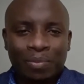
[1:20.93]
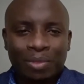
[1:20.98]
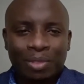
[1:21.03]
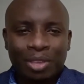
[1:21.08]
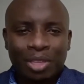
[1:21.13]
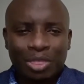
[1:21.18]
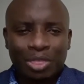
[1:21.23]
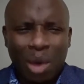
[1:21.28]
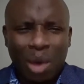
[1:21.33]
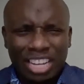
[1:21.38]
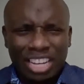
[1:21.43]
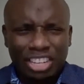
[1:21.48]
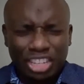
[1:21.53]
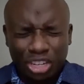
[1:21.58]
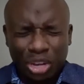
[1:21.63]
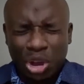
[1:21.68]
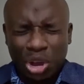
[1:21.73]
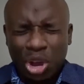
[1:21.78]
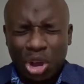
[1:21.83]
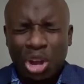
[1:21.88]
Though I
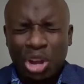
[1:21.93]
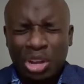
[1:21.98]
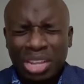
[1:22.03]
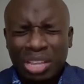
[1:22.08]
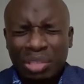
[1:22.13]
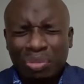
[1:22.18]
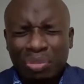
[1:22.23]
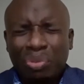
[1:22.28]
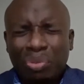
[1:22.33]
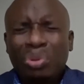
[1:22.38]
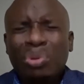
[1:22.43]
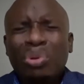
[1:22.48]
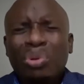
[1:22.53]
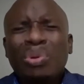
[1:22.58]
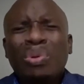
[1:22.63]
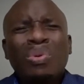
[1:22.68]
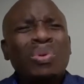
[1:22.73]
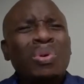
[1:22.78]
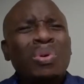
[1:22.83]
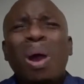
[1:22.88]
journey
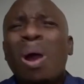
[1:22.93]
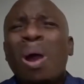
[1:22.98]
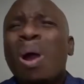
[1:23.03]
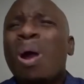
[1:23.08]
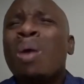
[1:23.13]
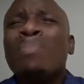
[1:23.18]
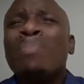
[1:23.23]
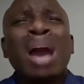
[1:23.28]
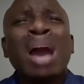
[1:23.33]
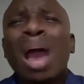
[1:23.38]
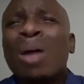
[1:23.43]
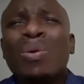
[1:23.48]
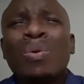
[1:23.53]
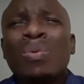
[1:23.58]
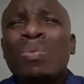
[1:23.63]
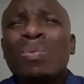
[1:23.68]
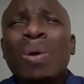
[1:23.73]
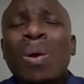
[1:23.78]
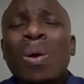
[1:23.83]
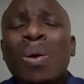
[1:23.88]
through all my
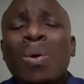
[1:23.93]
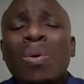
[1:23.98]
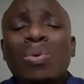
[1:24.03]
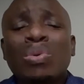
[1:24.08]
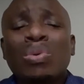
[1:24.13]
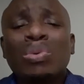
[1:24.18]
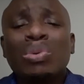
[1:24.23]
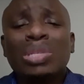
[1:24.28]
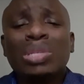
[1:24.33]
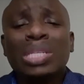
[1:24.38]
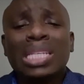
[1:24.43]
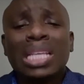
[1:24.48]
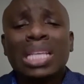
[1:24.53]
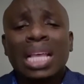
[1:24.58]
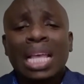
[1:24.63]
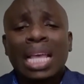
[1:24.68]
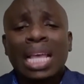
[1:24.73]
woes